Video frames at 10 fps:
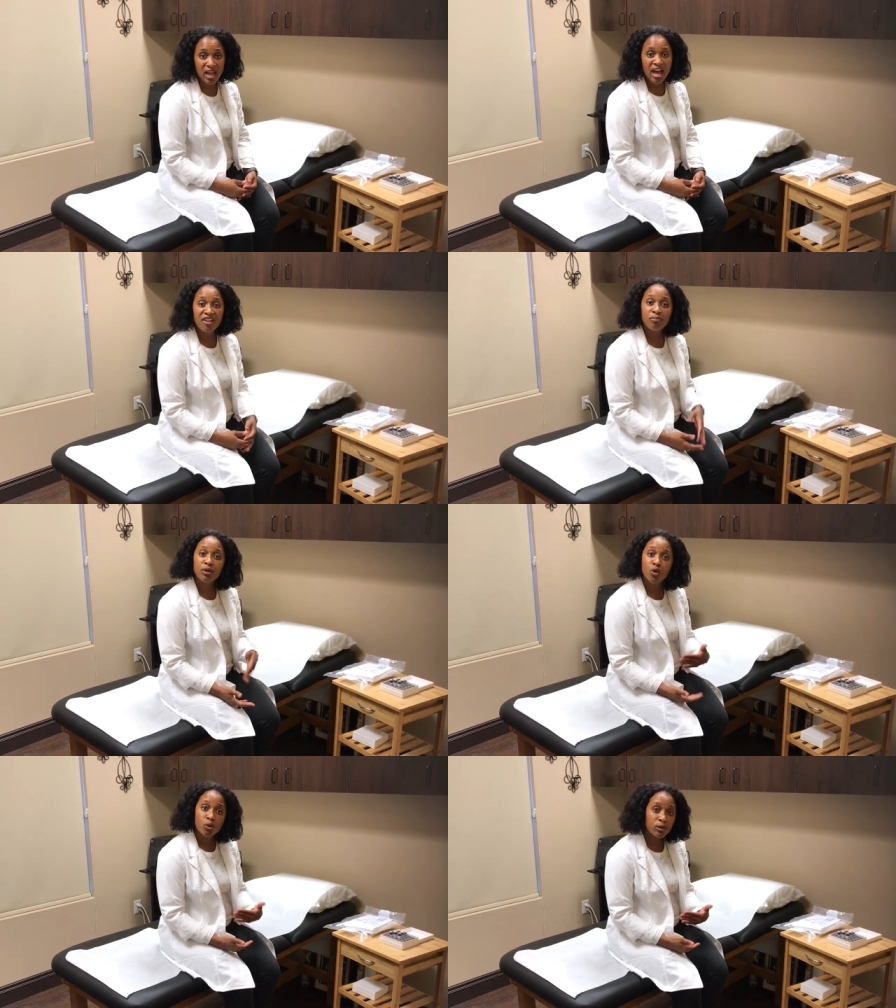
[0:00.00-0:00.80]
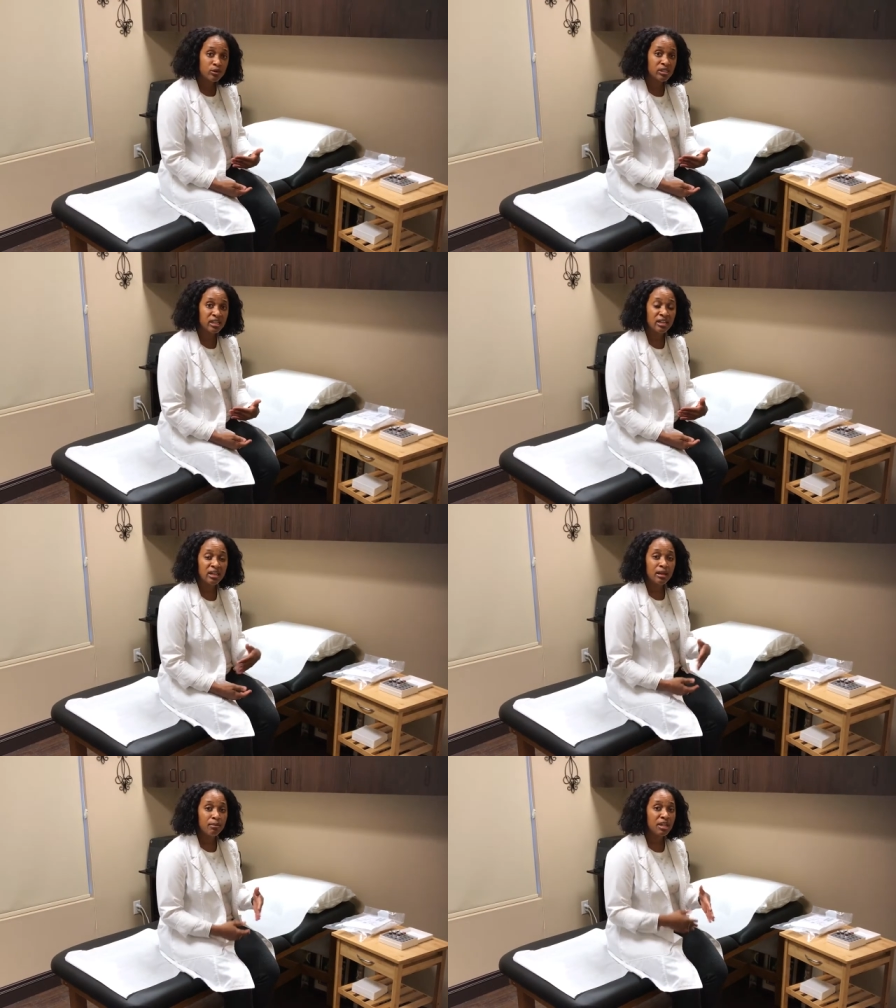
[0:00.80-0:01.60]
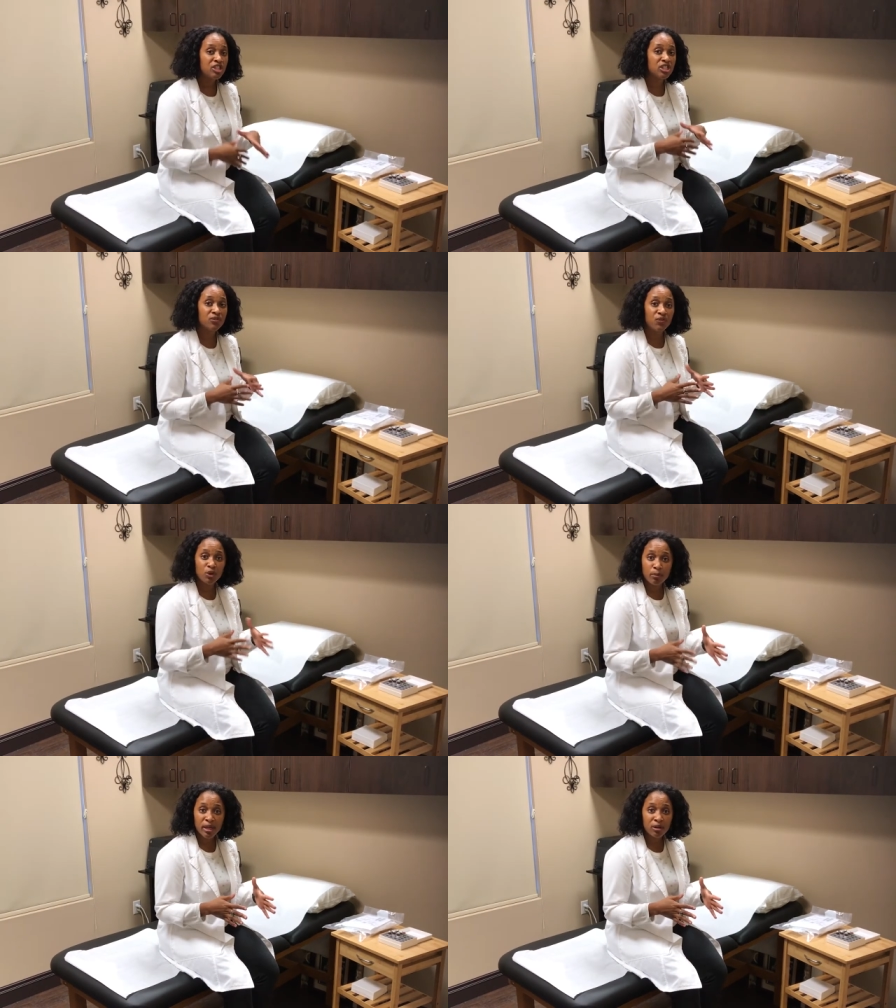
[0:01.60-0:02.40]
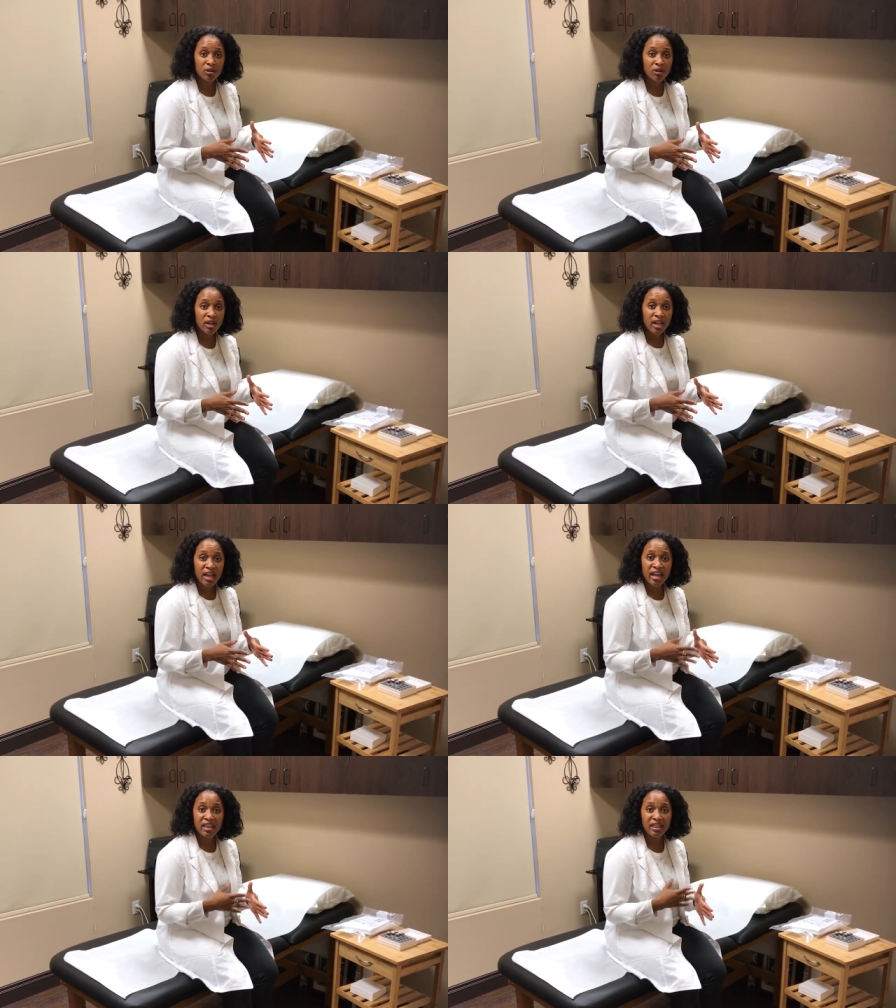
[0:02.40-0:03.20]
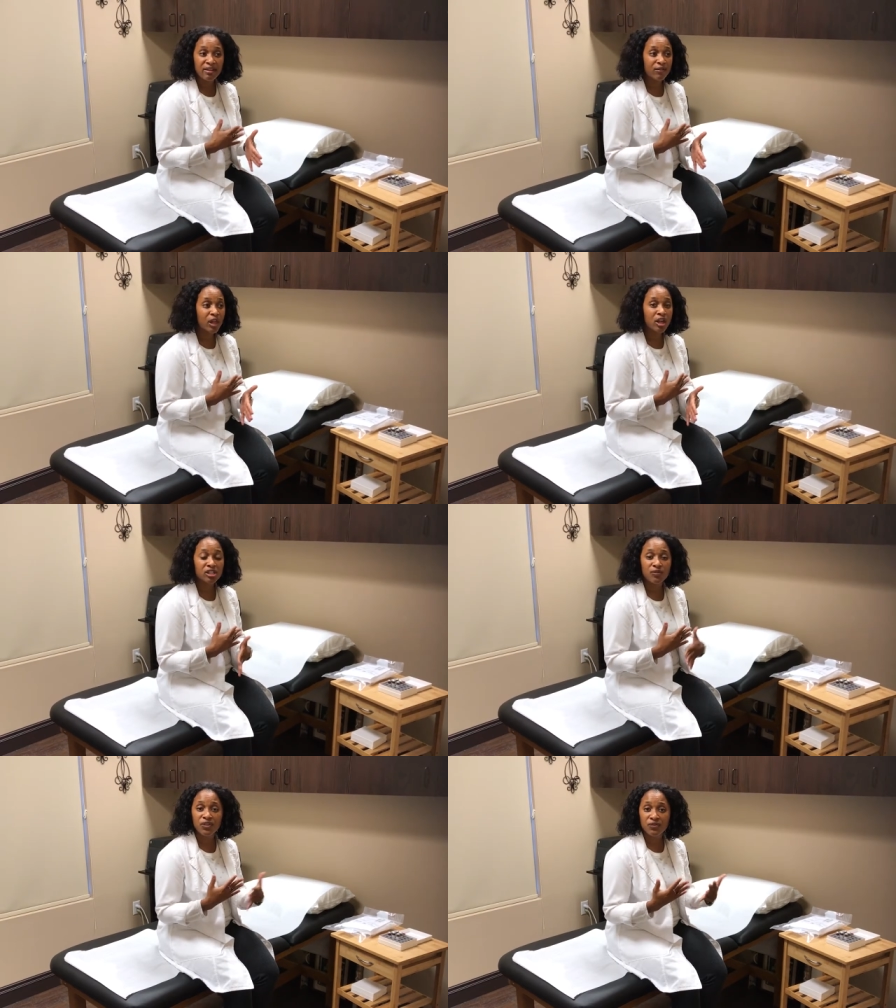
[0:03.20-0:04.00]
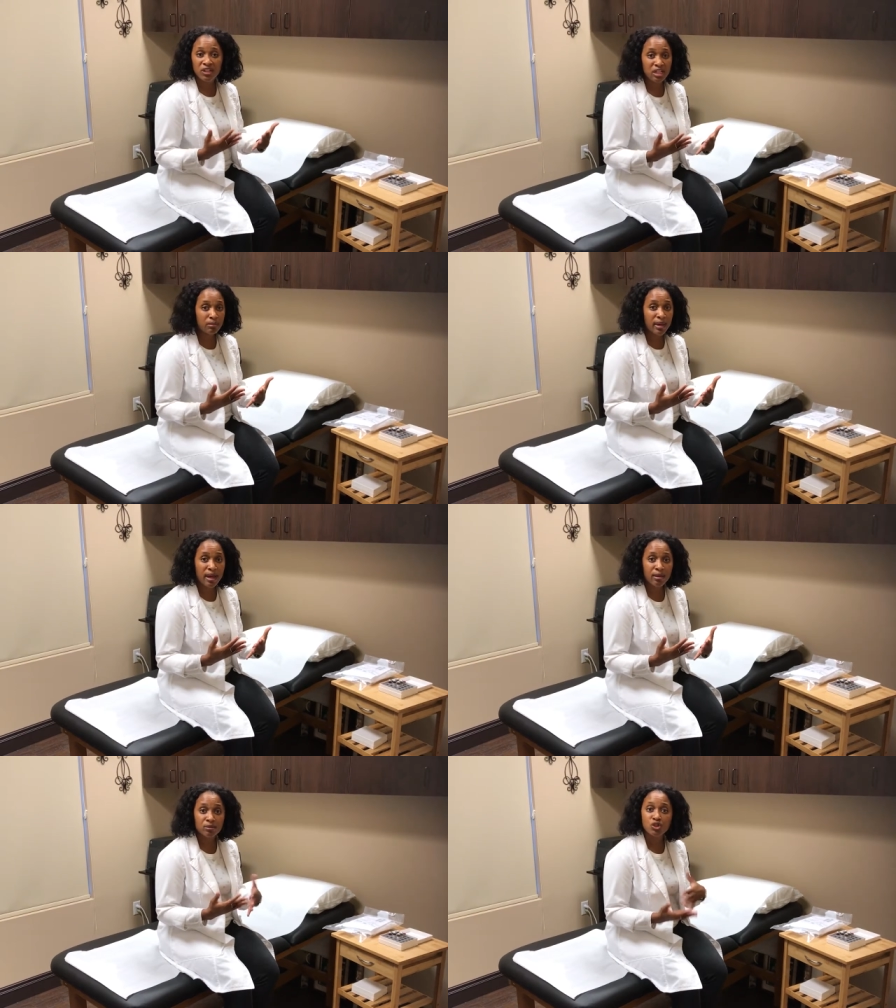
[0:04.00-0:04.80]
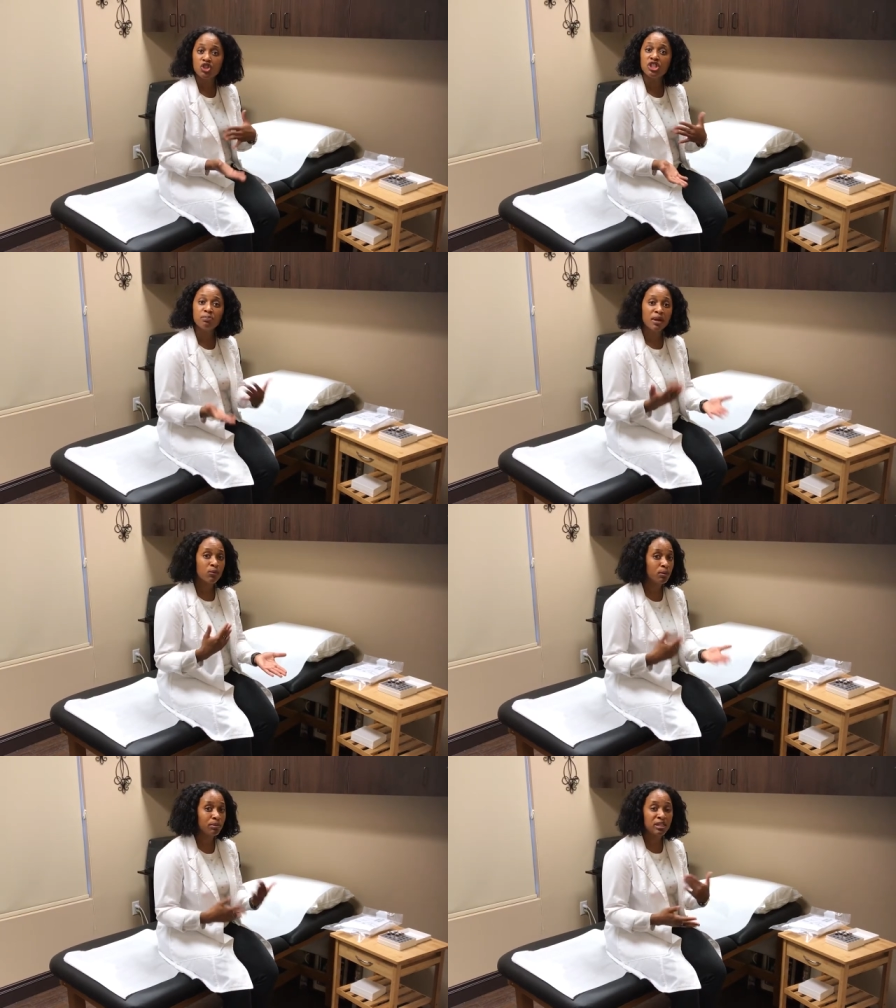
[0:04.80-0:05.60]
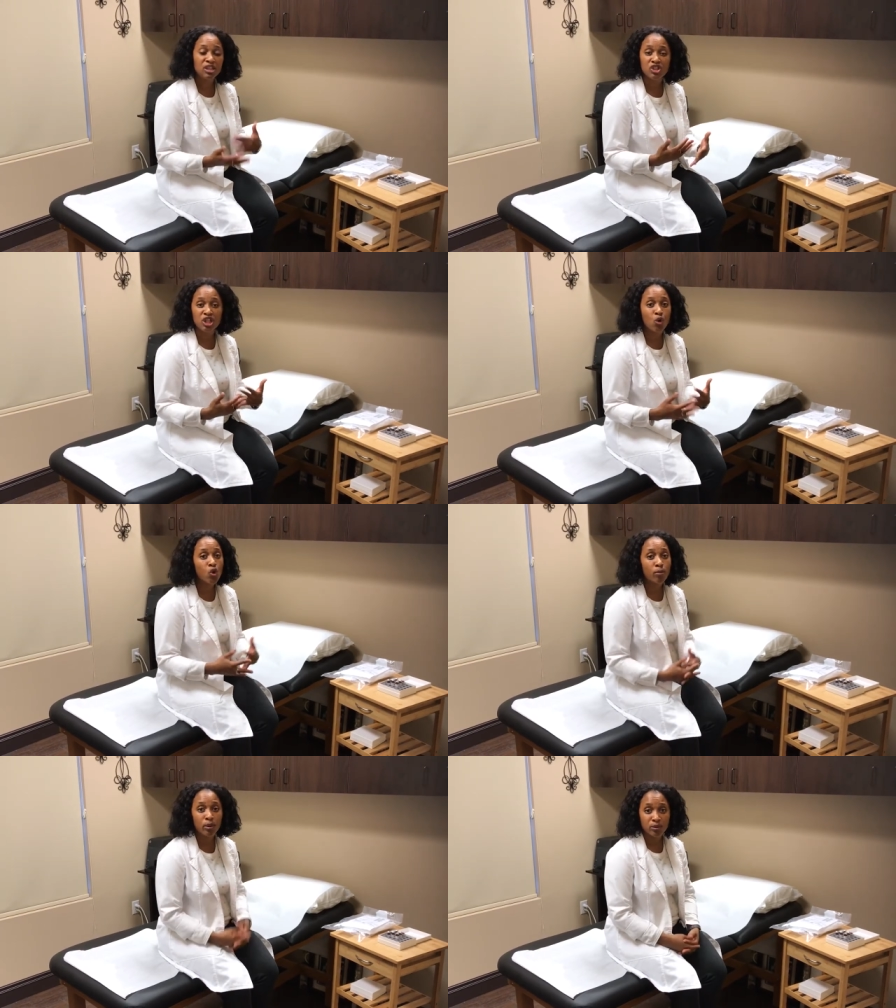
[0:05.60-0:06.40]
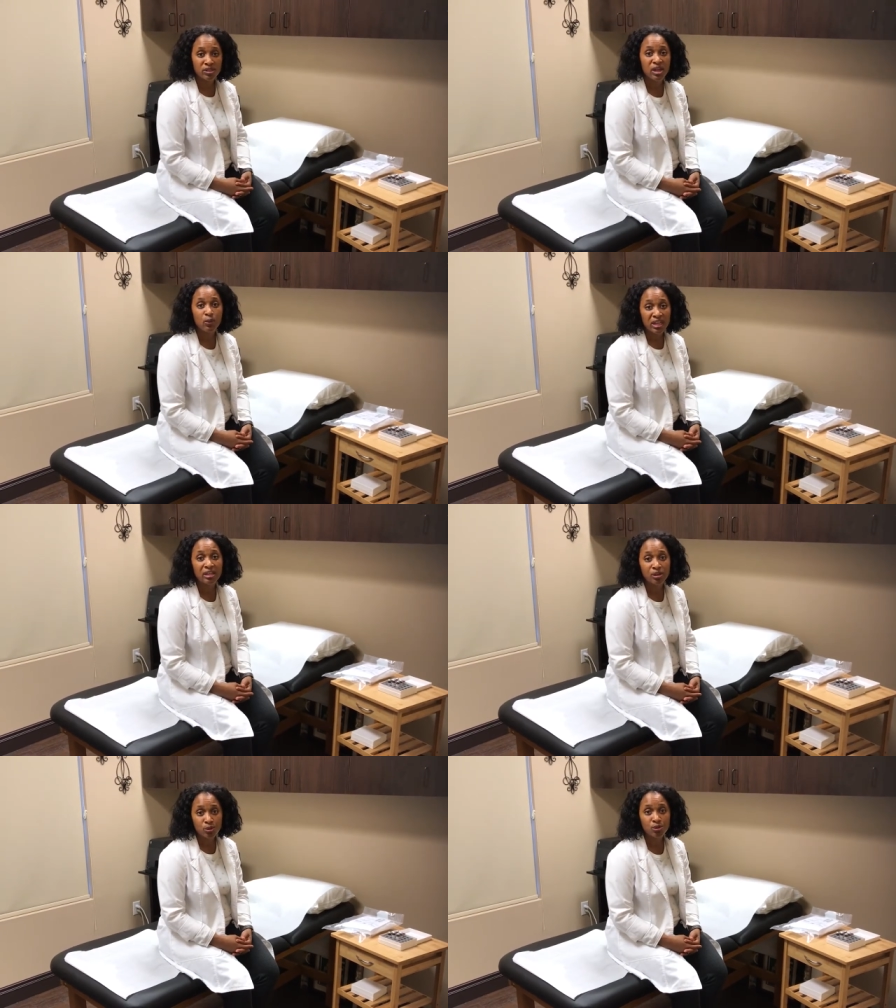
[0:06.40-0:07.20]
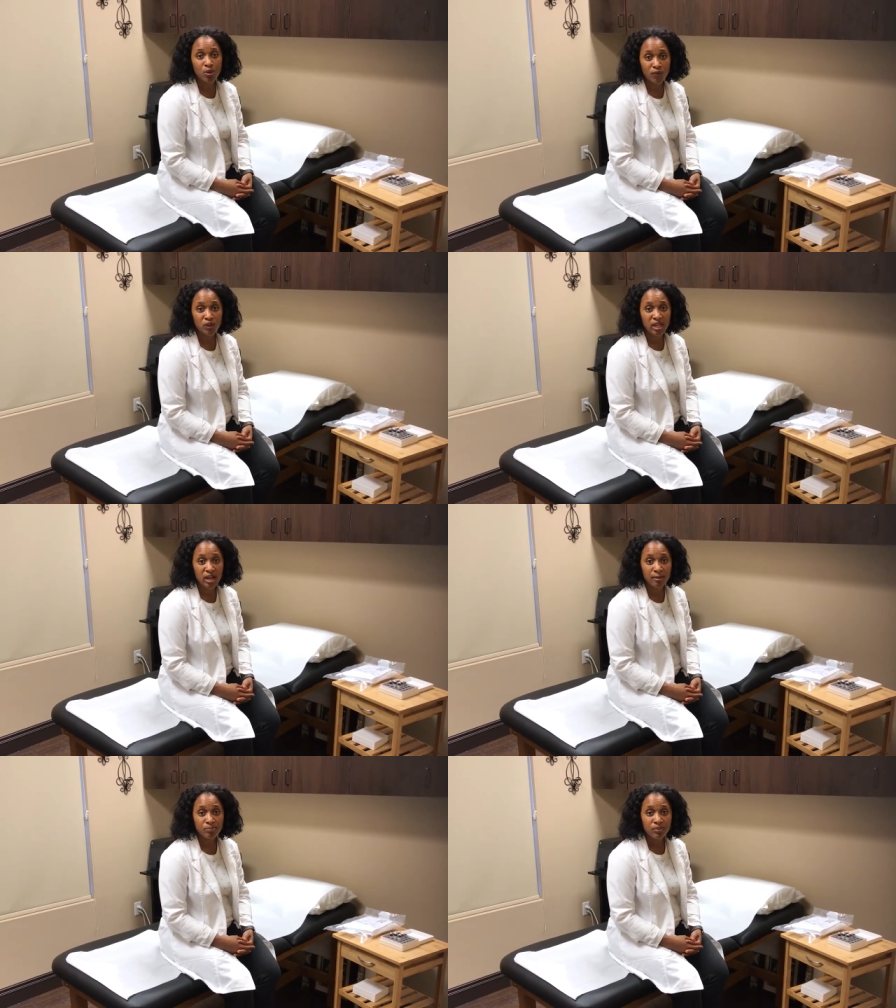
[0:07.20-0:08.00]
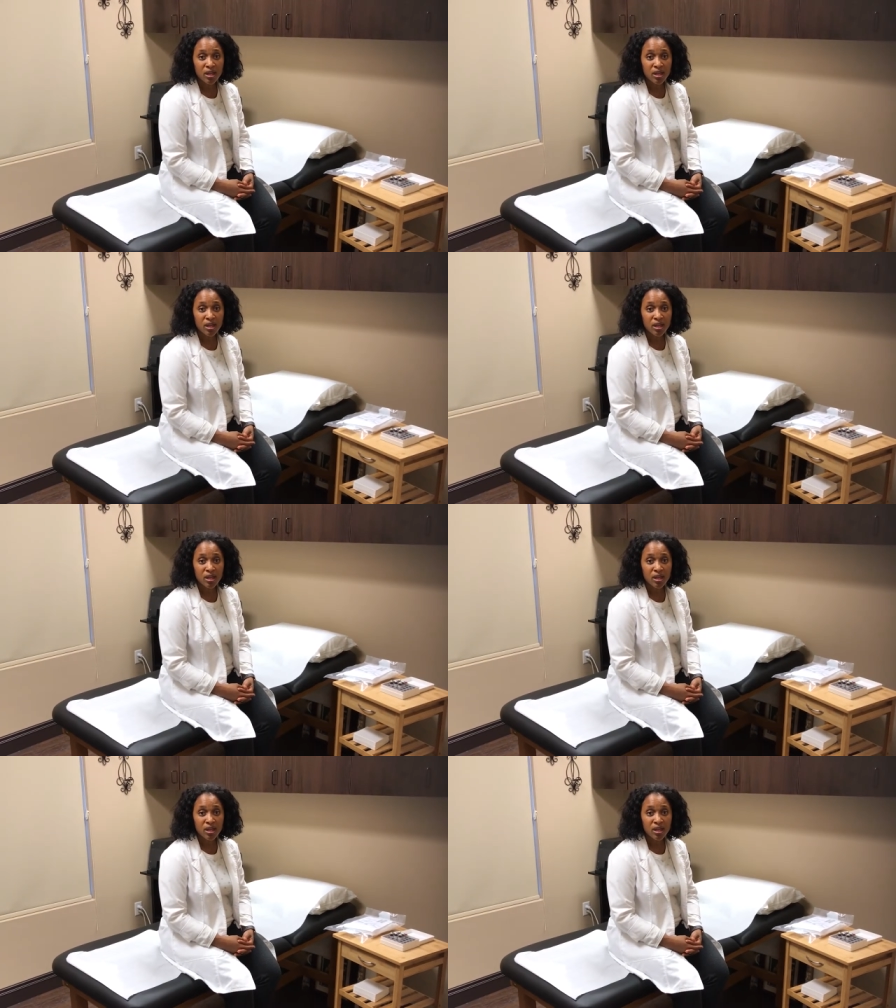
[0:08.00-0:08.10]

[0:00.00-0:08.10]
I've put hormones in, patients feel better, and they've lost 15 pounds just by replenishing hormones that we can lose over time.